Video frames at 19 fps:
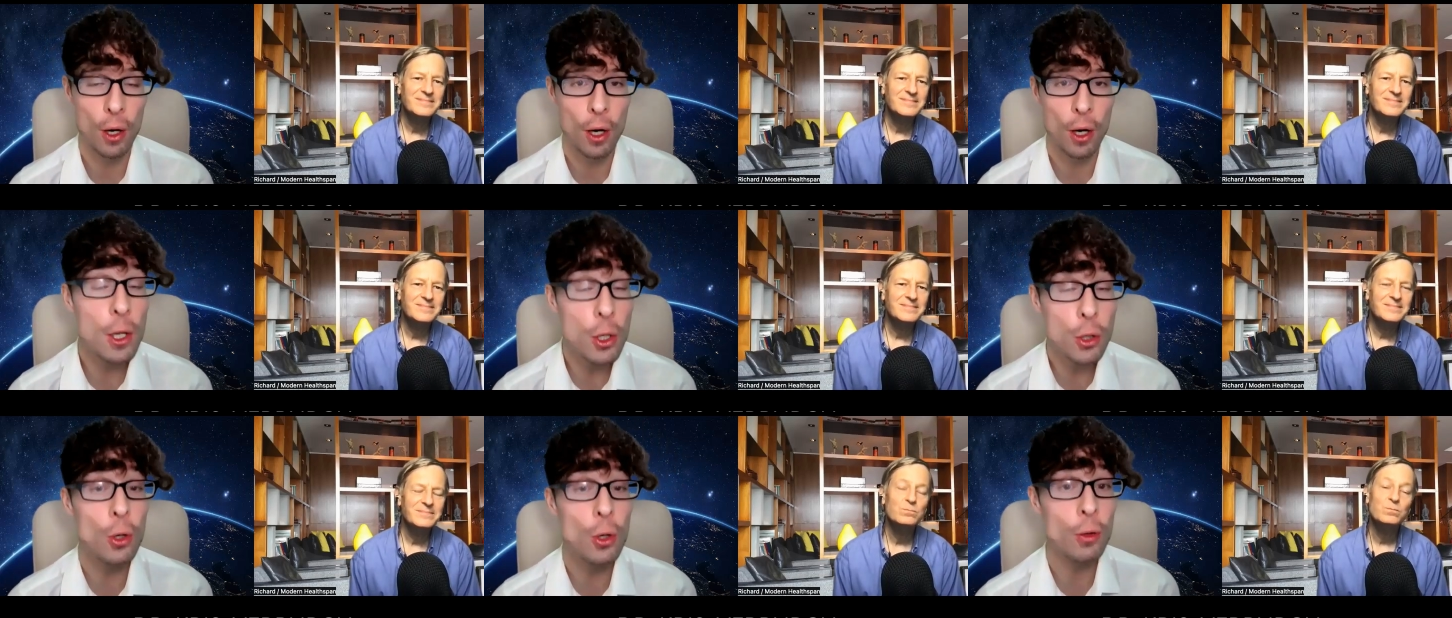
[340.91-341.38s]

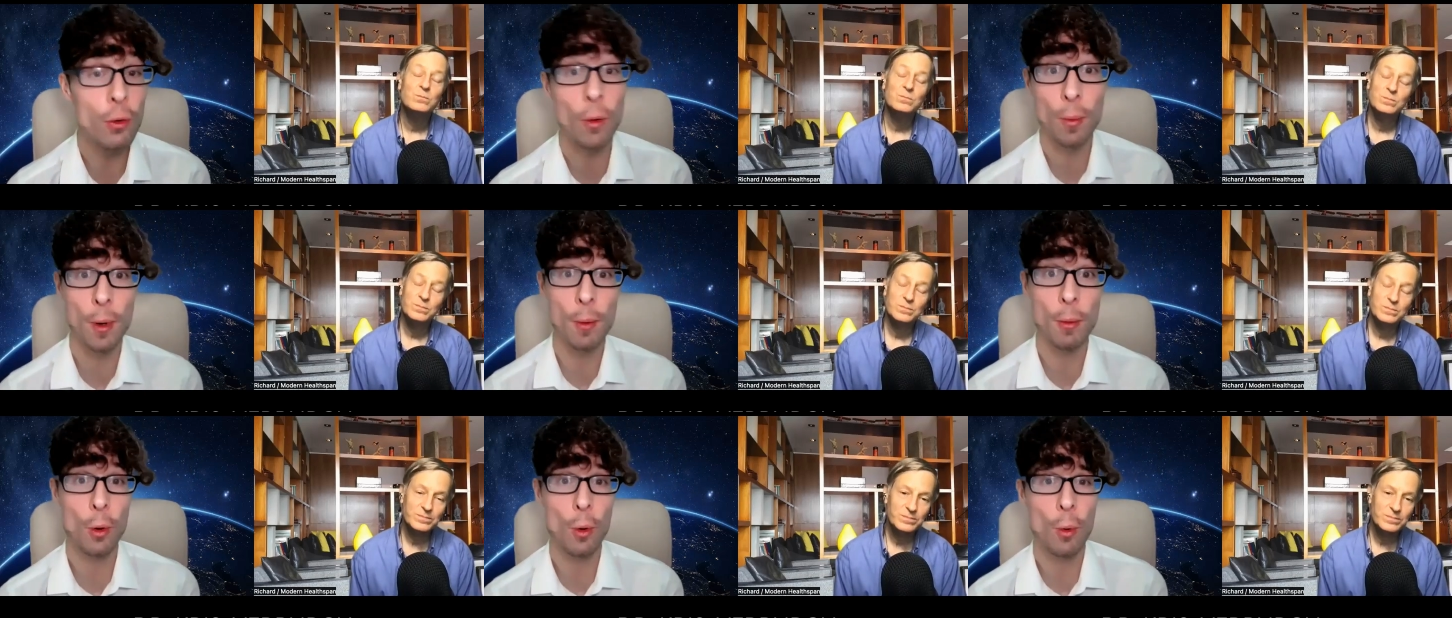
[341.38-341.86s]

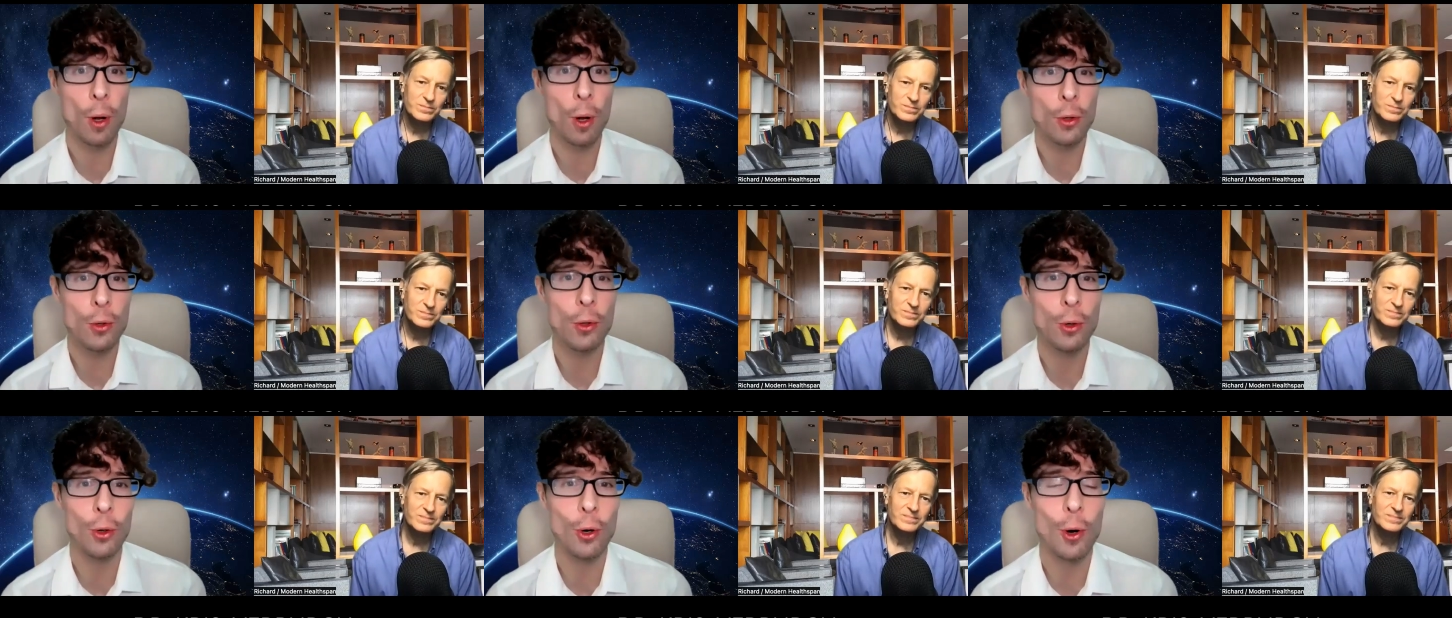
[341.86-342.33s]
Speaker 1: for
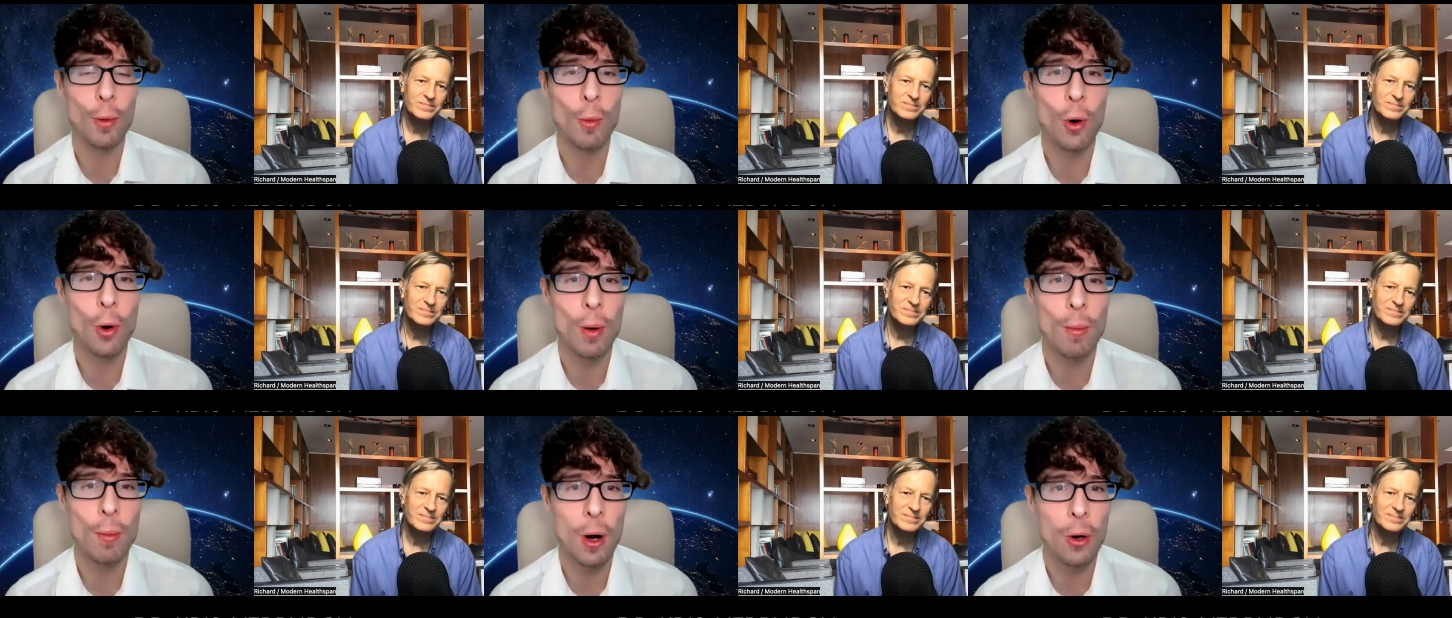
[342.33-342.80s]
people who want to
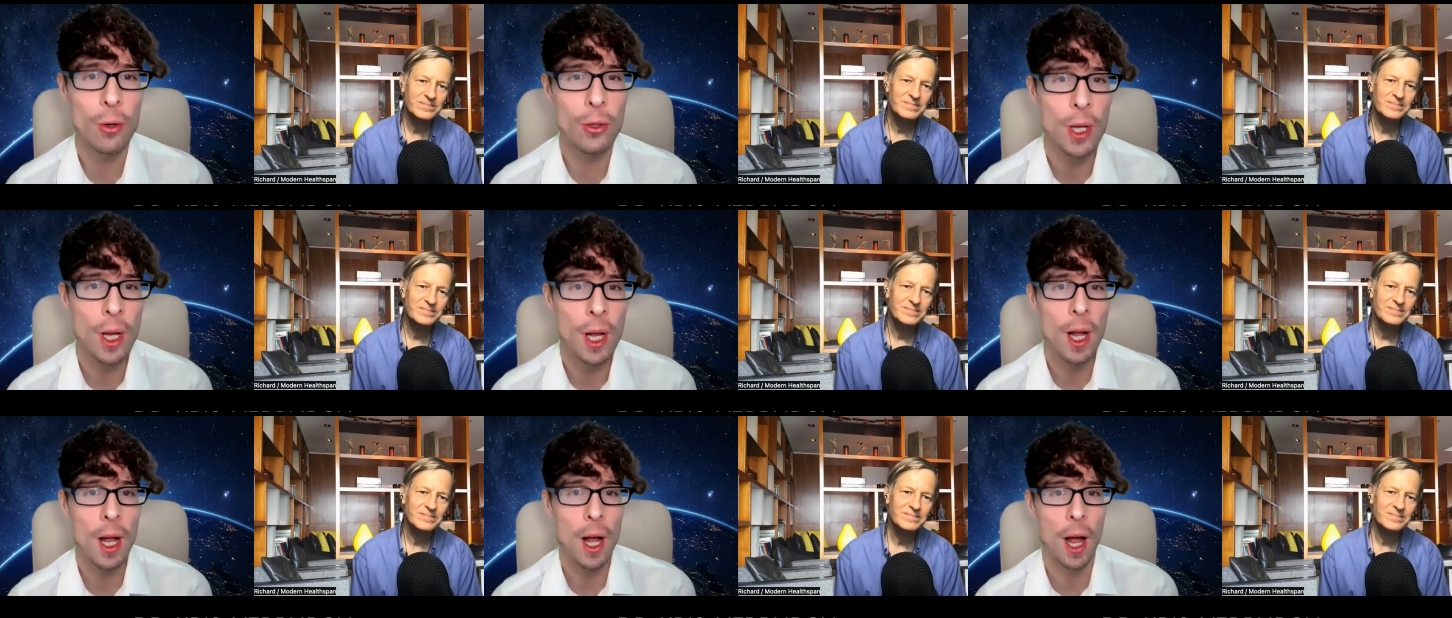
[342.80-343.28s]
learn more
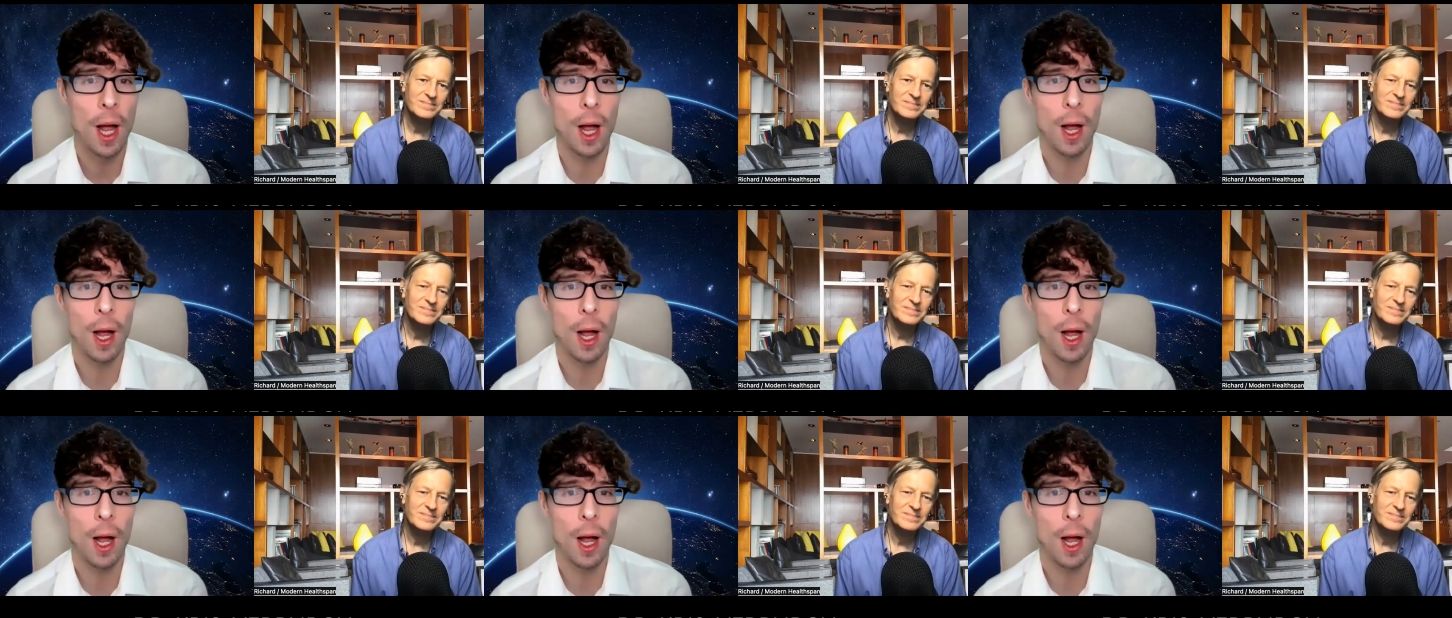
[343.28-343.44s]
about